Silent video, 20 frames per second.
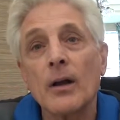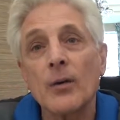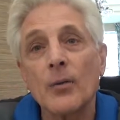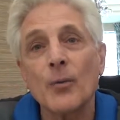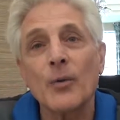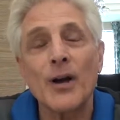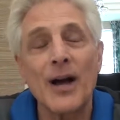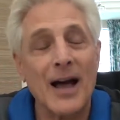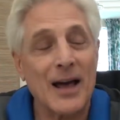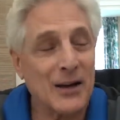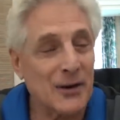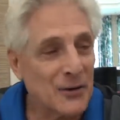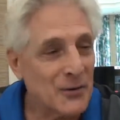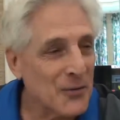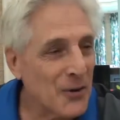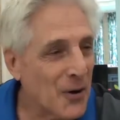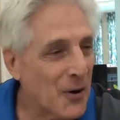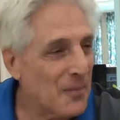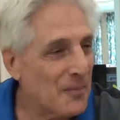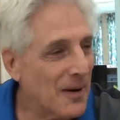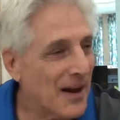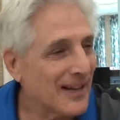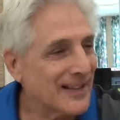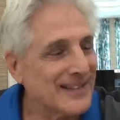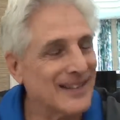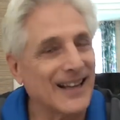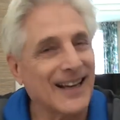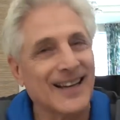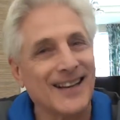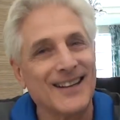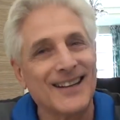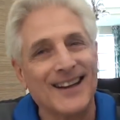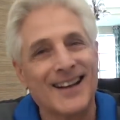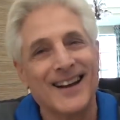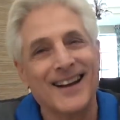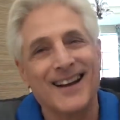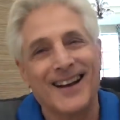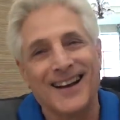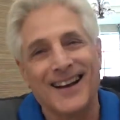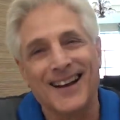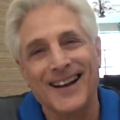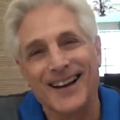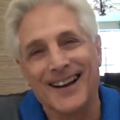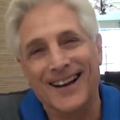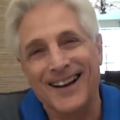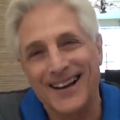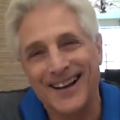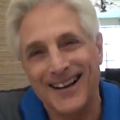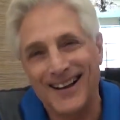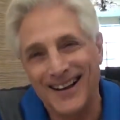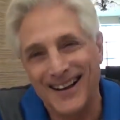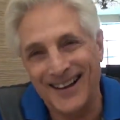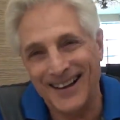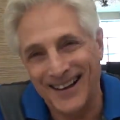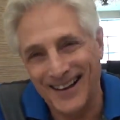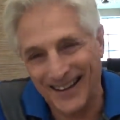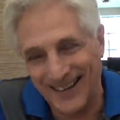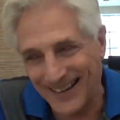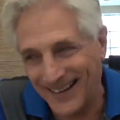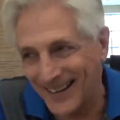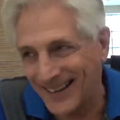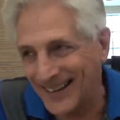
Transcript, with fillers: it. Well, I don't you look like the same that. guy who coached me 20 years ago.